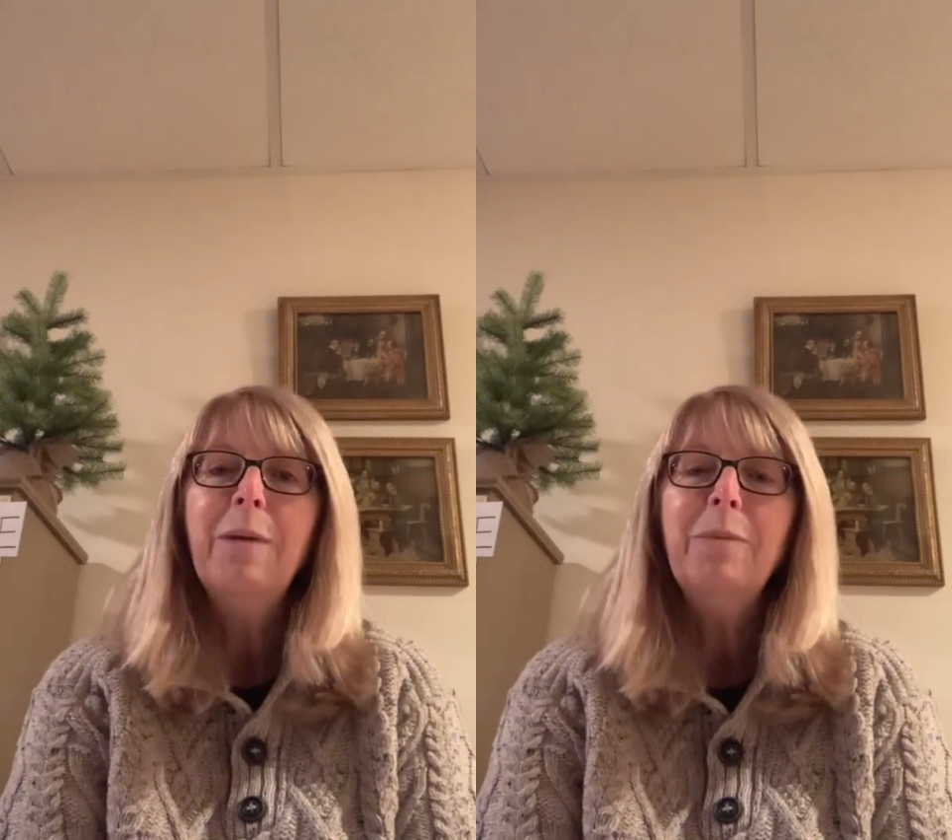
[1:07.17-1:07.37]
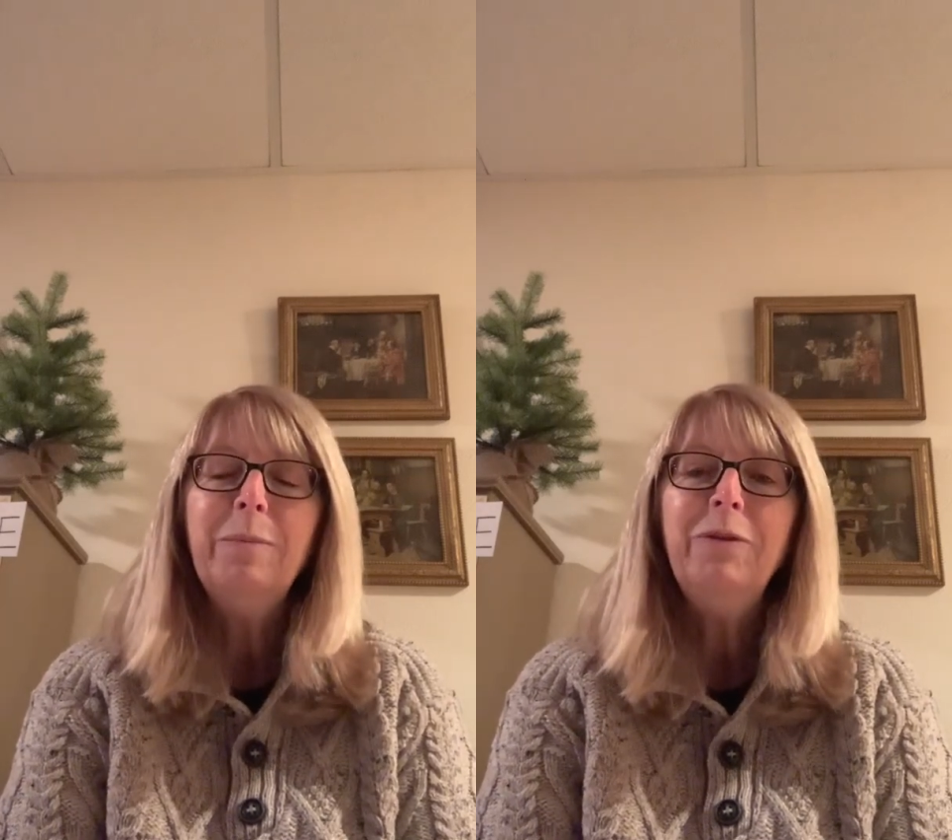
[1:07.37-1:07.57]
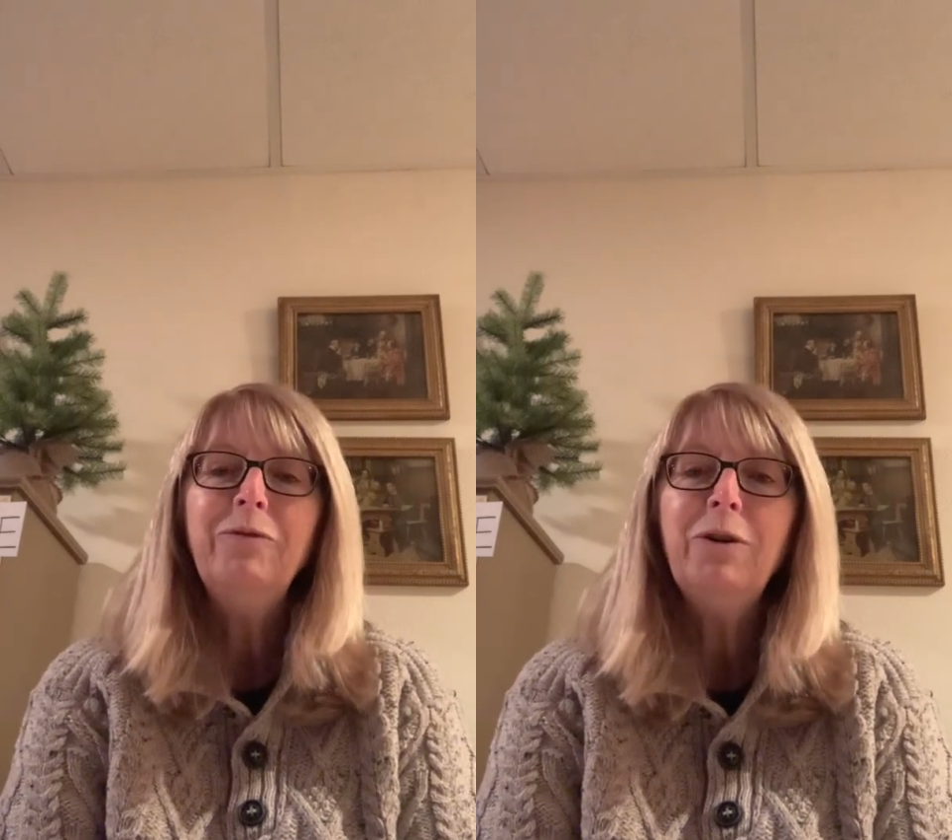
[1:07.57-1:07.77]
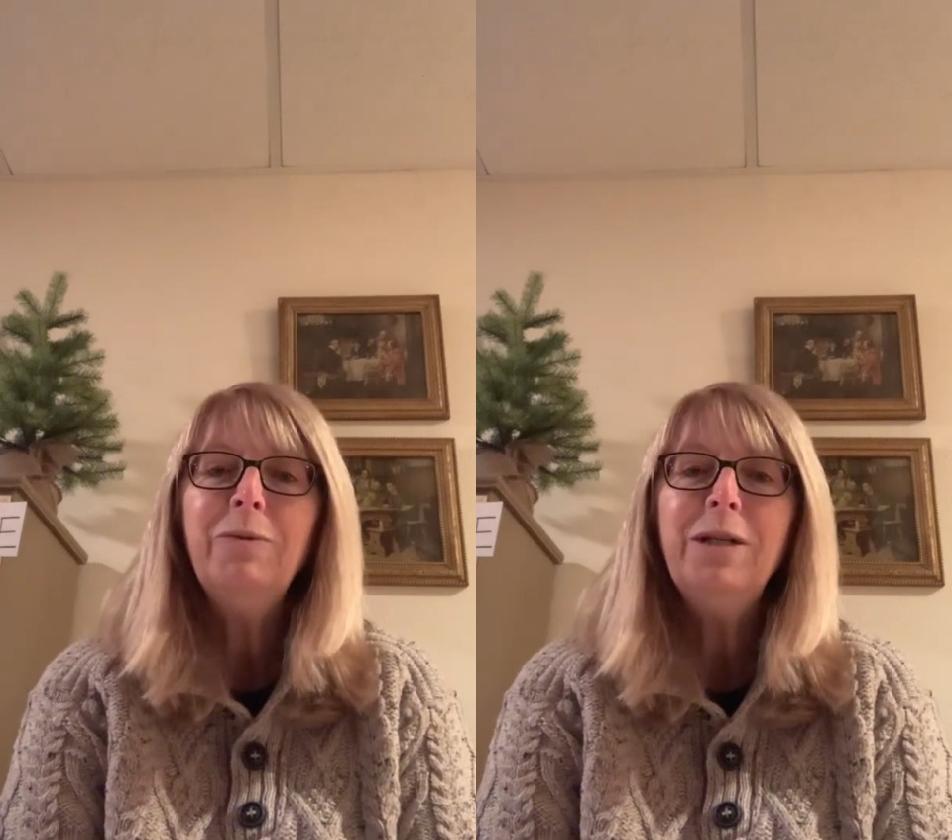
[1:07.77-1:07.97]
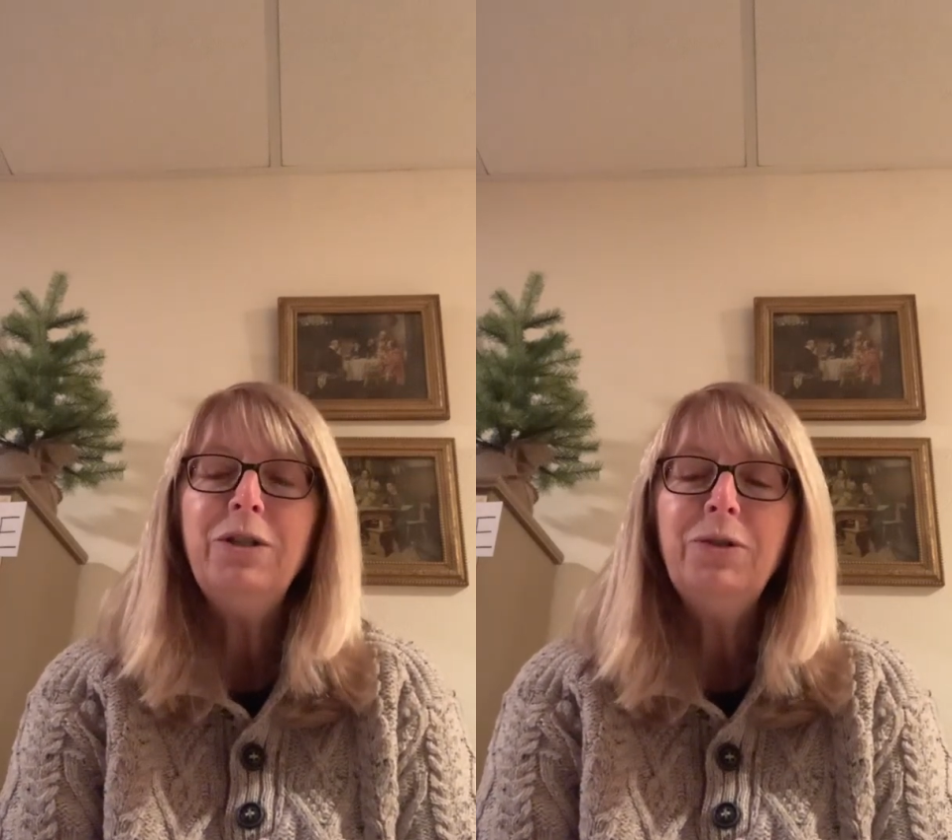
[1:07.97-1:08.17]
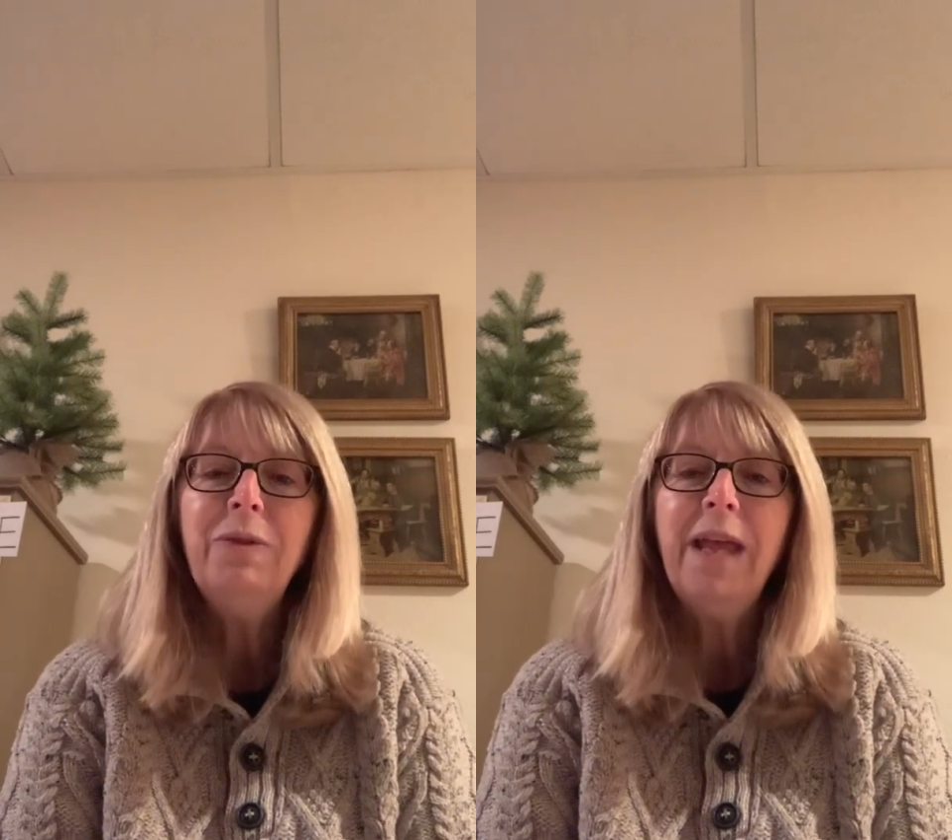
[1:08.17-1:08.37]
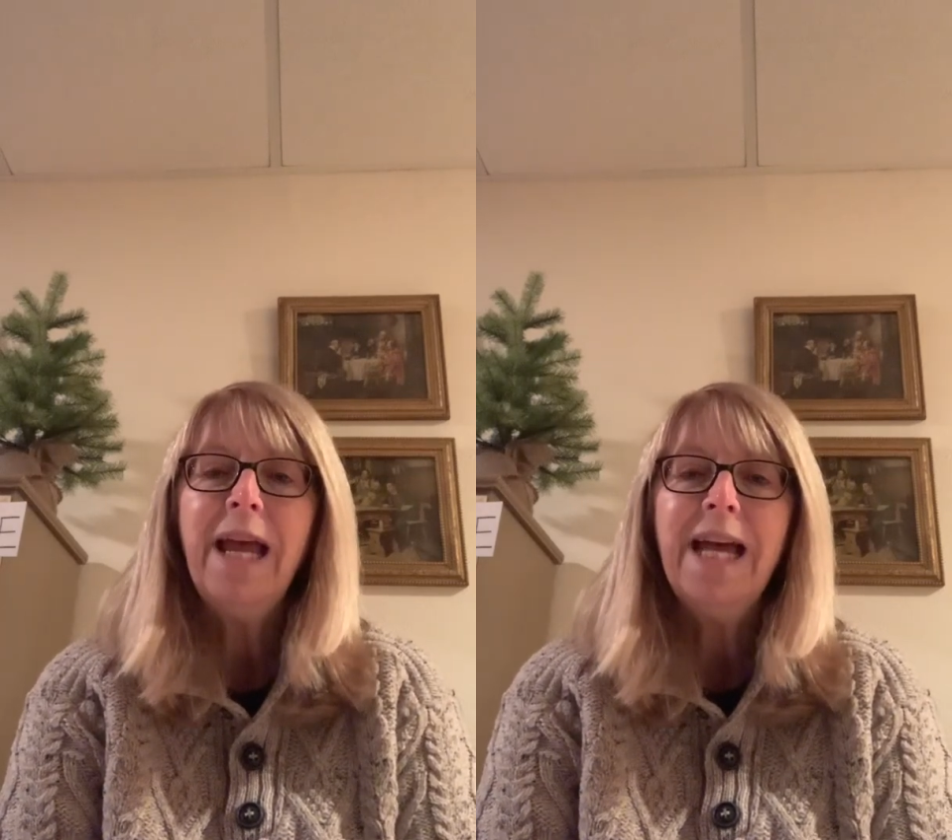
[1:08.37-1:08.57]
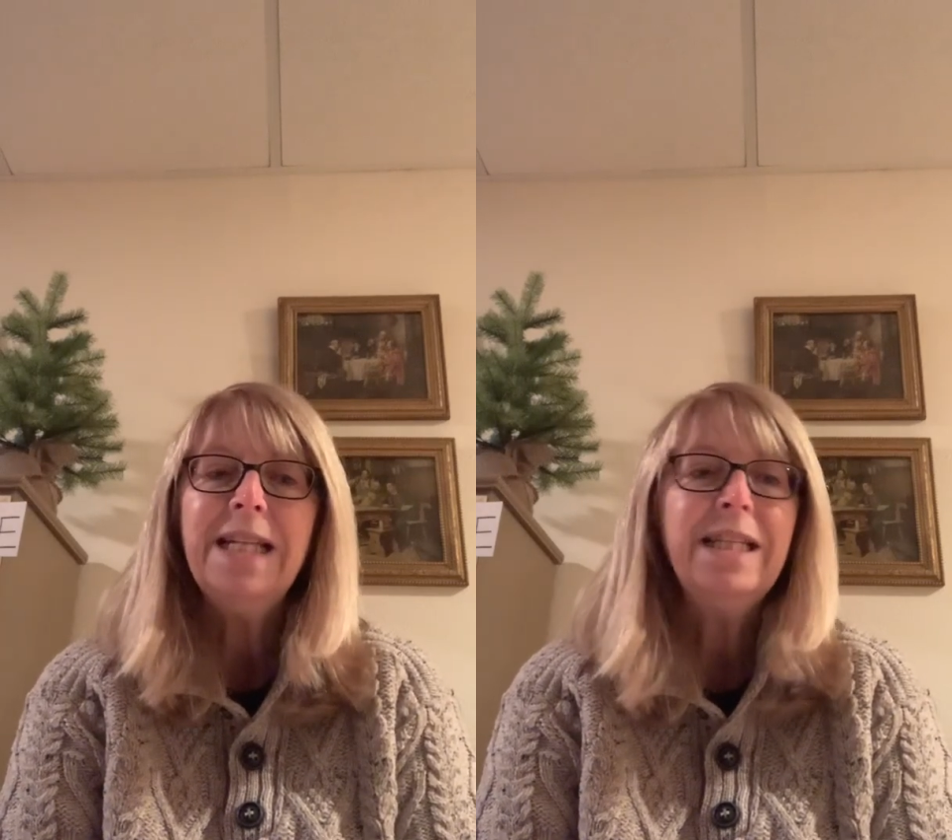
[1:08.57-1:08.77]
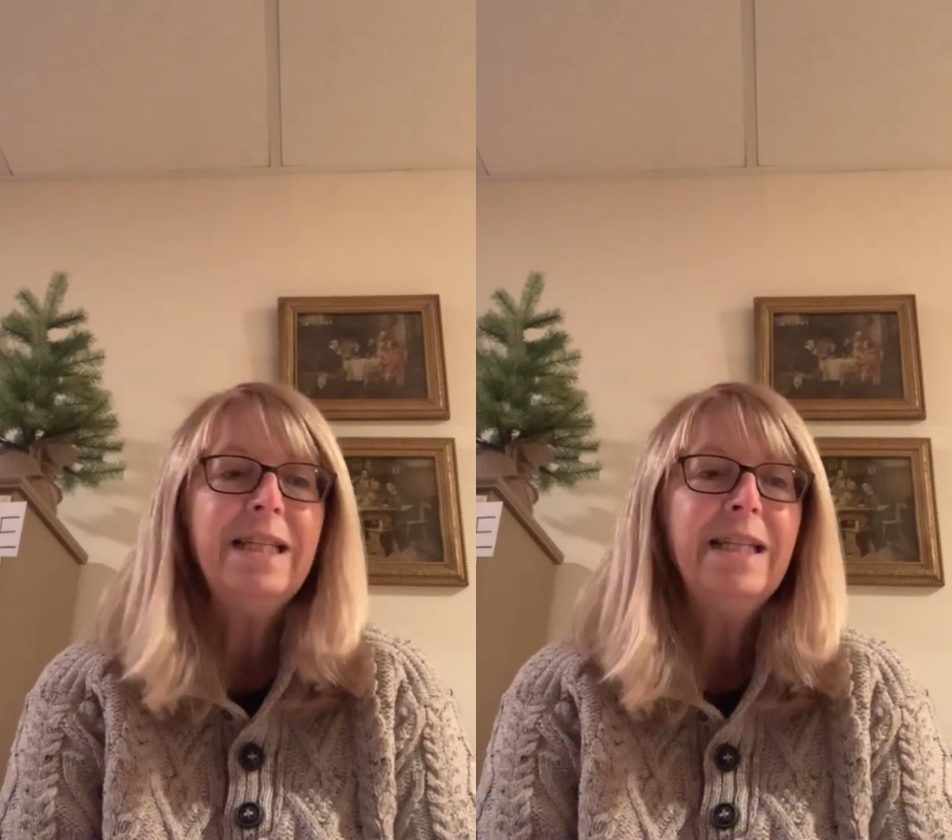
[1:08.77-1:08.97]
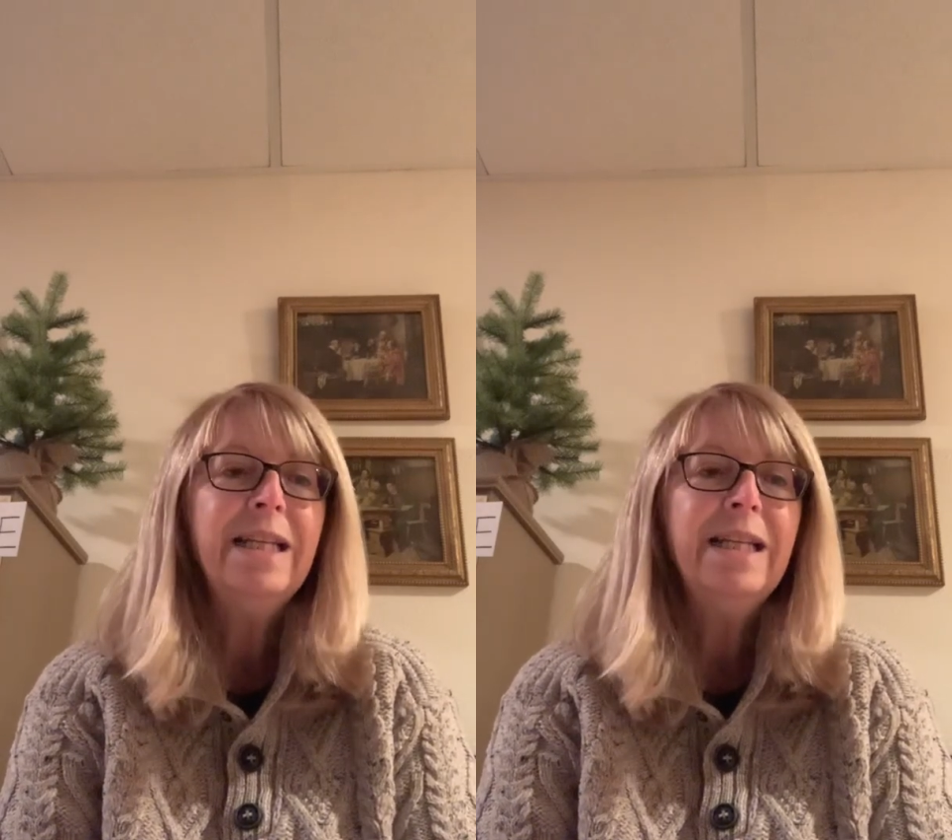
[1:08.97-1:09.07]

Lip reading: But before we do that,